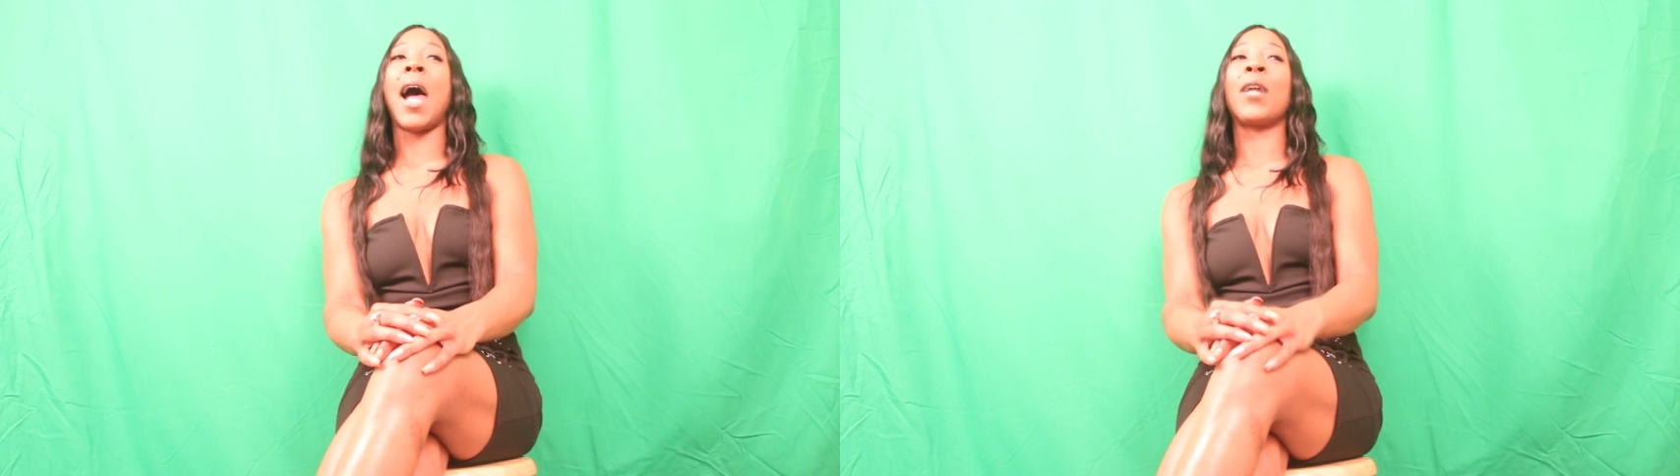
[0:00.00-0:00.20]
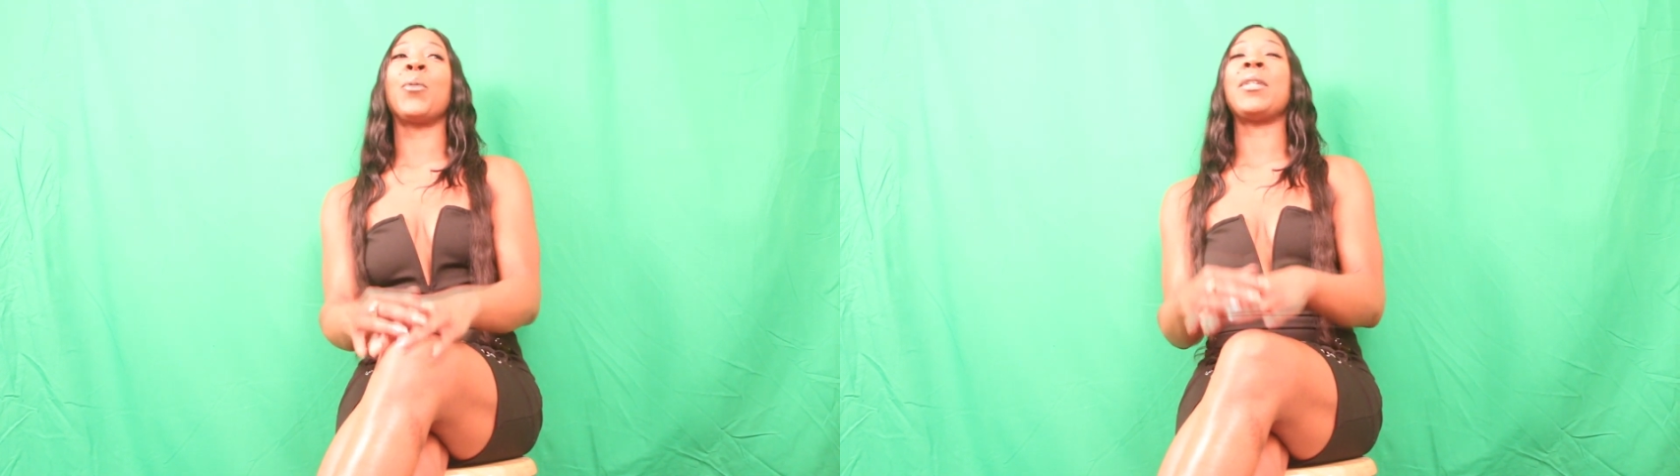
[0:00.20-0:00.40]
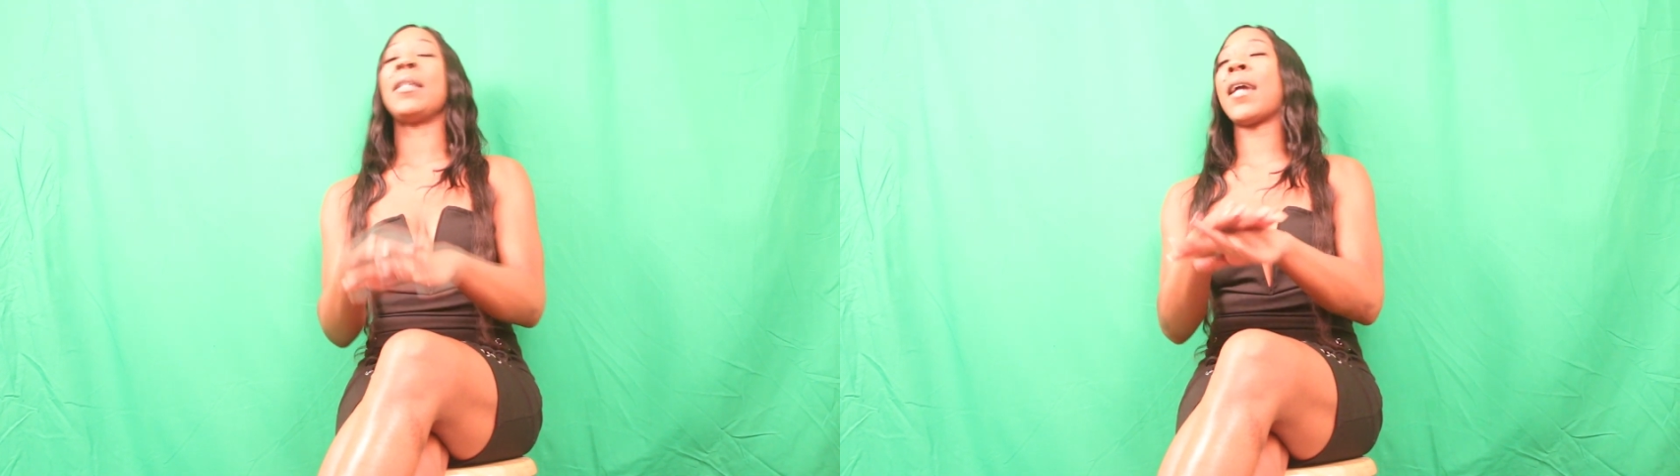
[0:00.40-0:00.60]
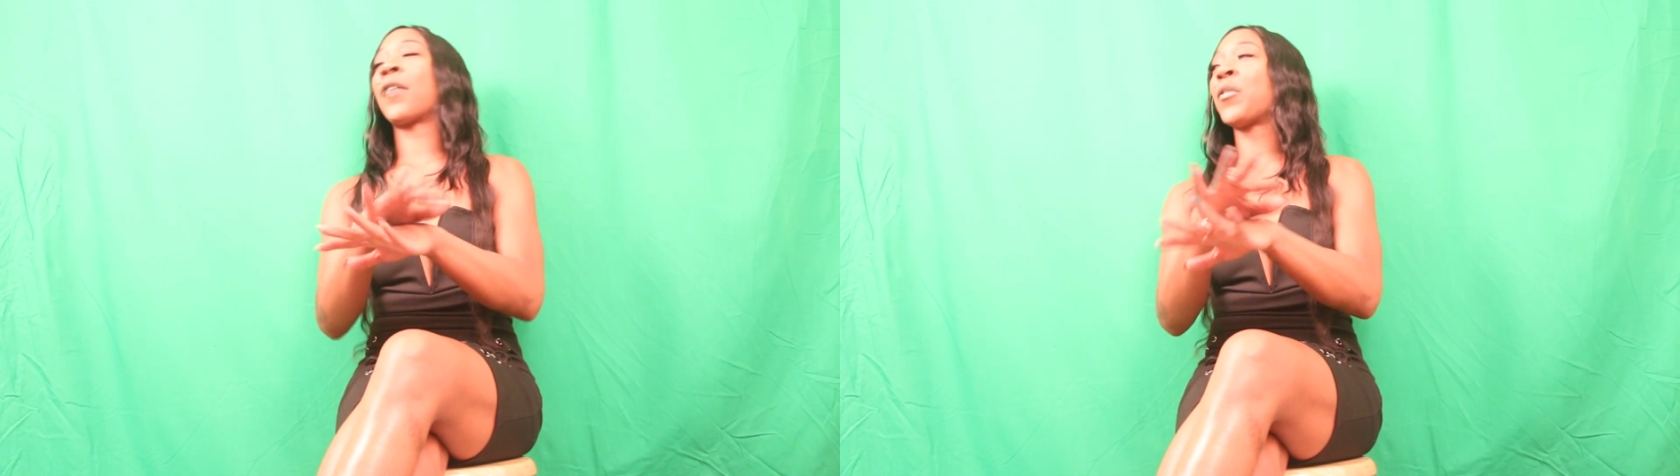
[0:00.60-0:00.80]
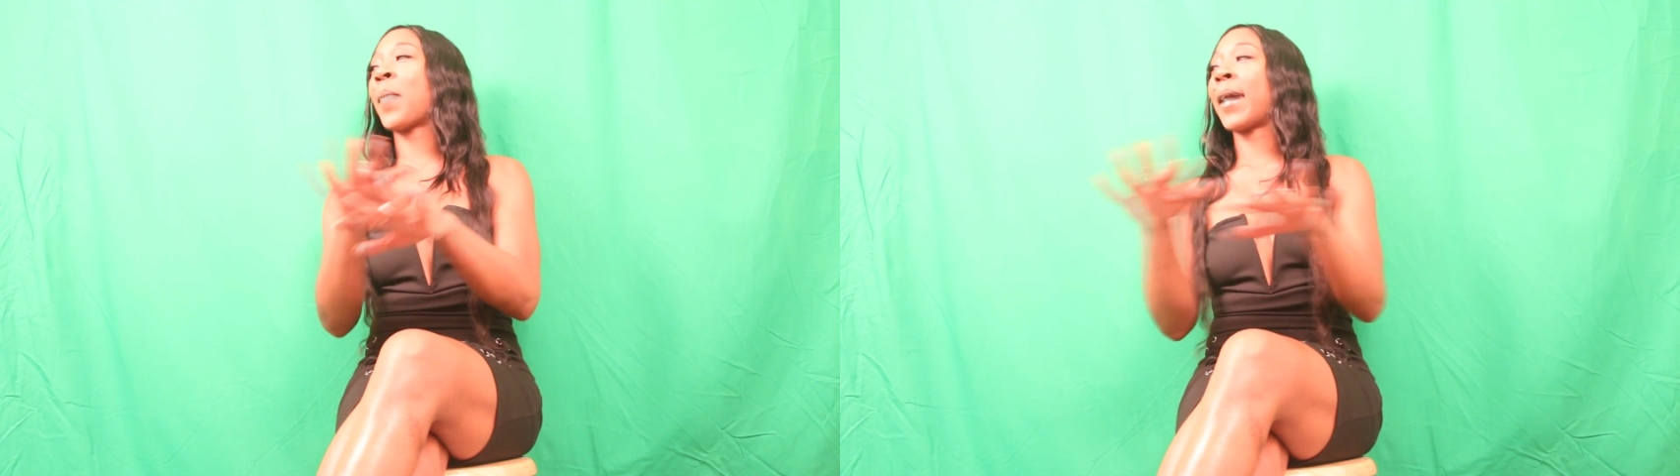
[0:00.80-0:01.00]
I don't need
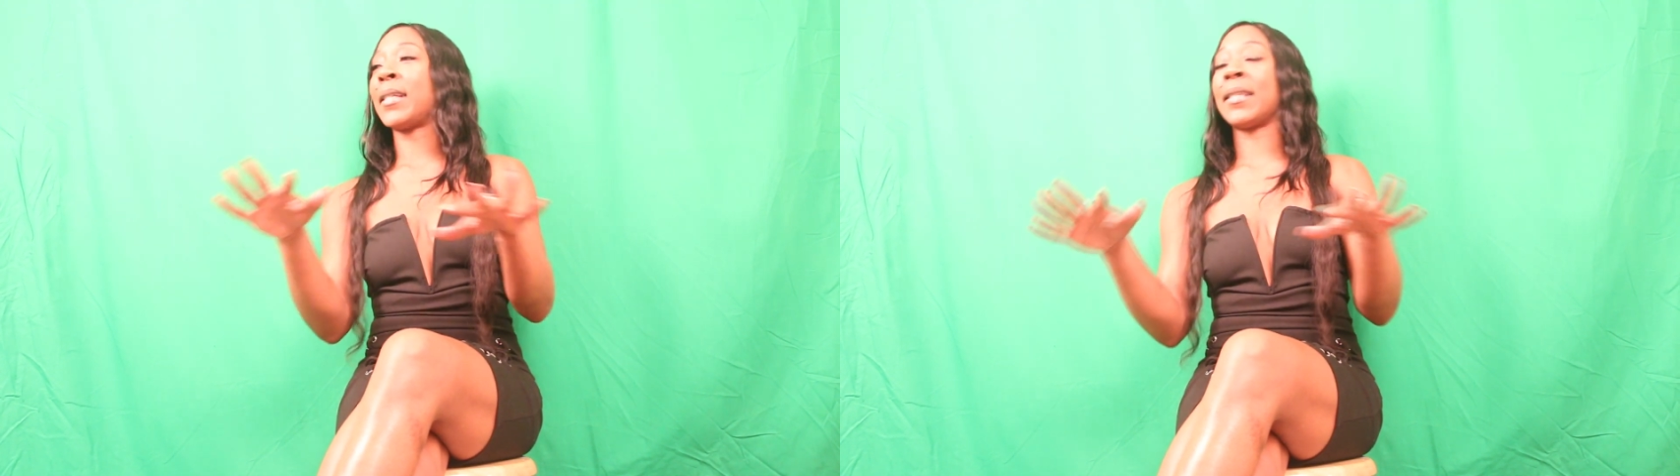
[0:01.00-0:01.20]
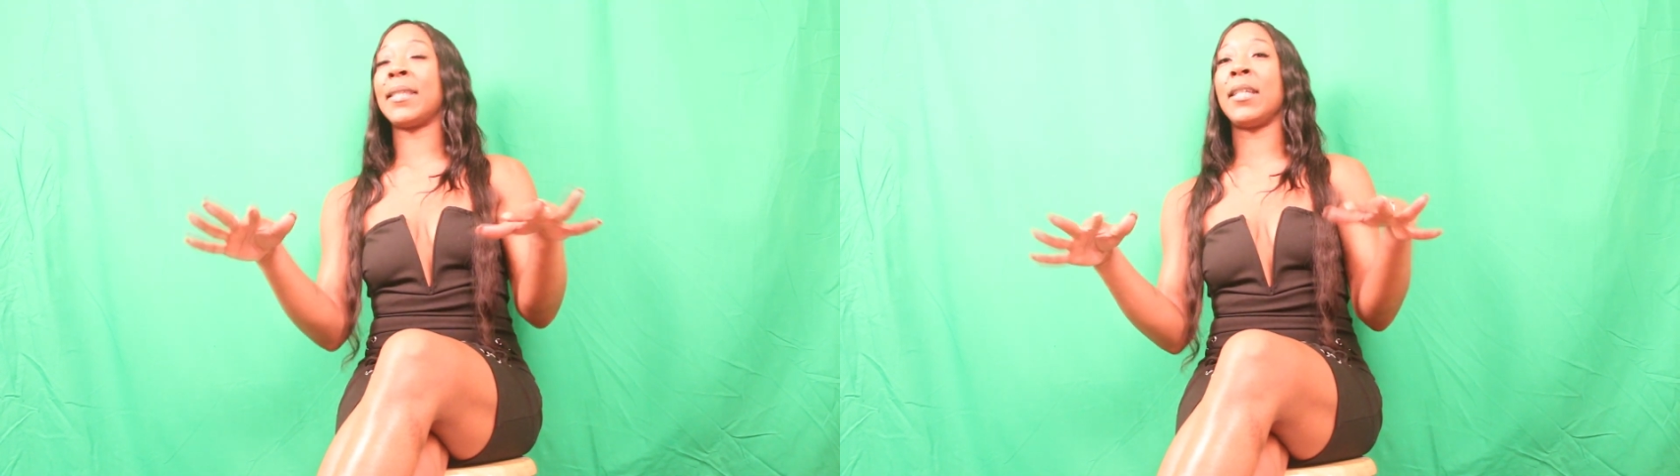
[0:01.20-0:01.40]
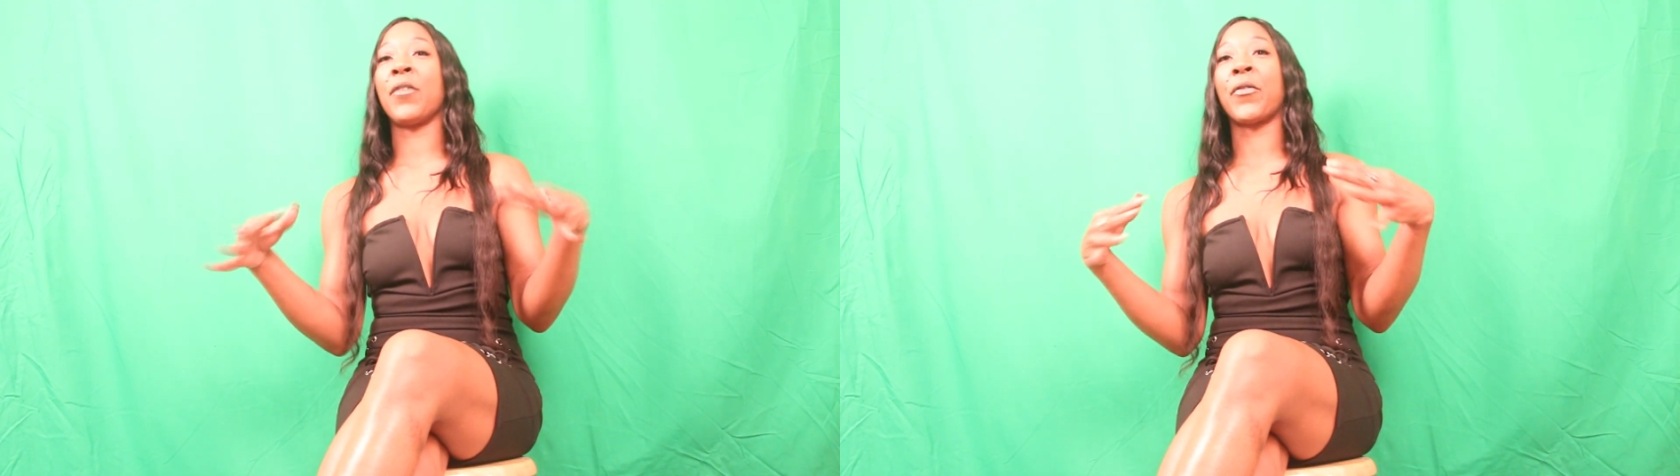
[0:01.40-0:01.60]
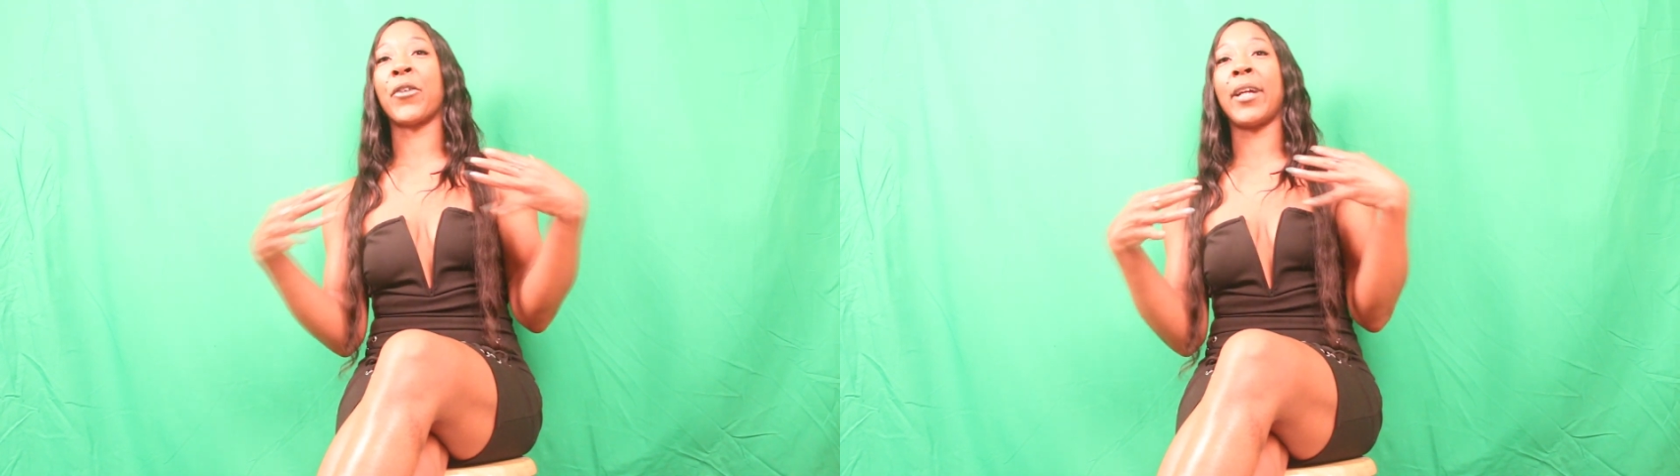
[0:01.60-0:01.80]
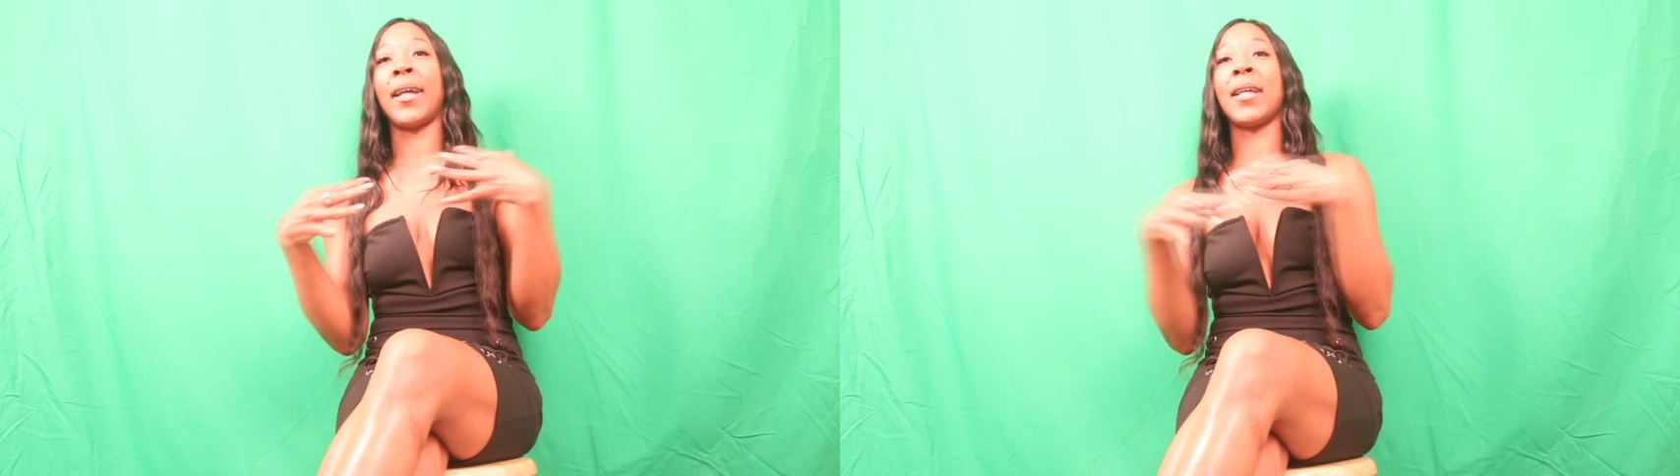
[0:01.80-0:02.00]
everybody is
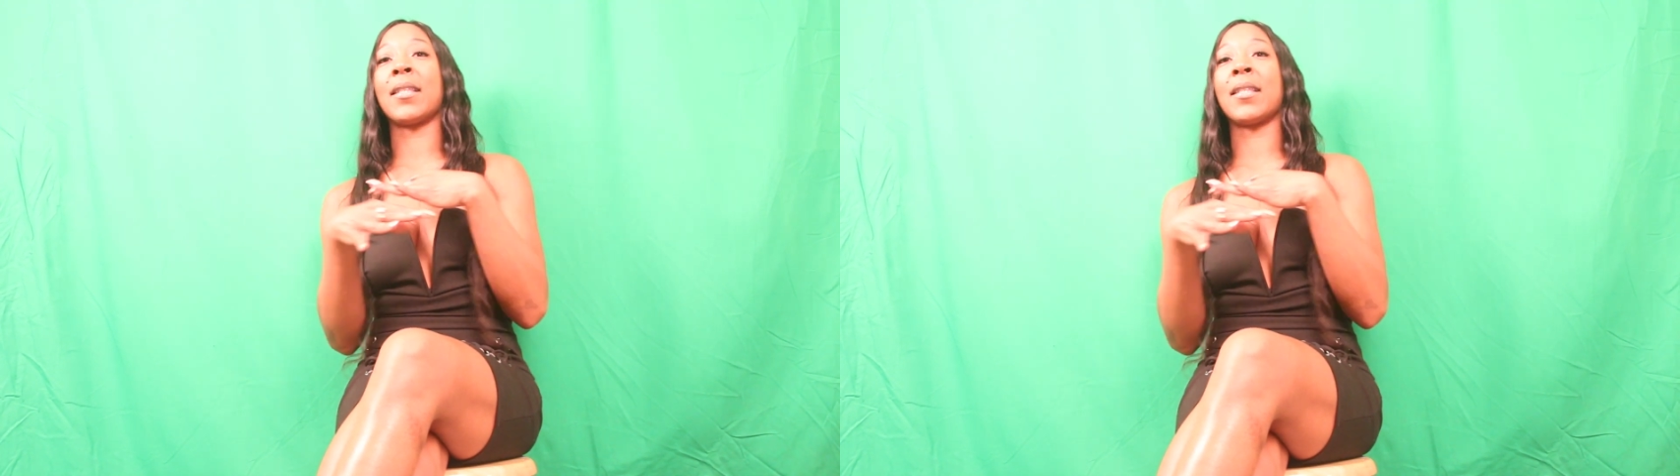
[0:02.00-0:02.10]
different.